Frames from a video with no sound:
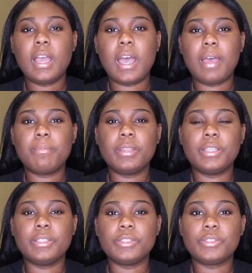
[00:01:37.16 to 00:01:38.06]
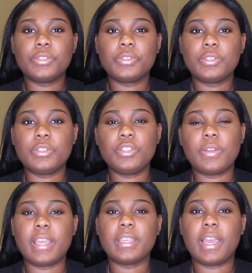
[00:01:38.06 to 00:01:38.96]
I've been, you
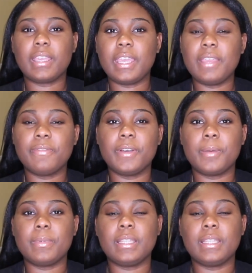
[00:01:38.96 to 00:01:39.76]
know, I gave up,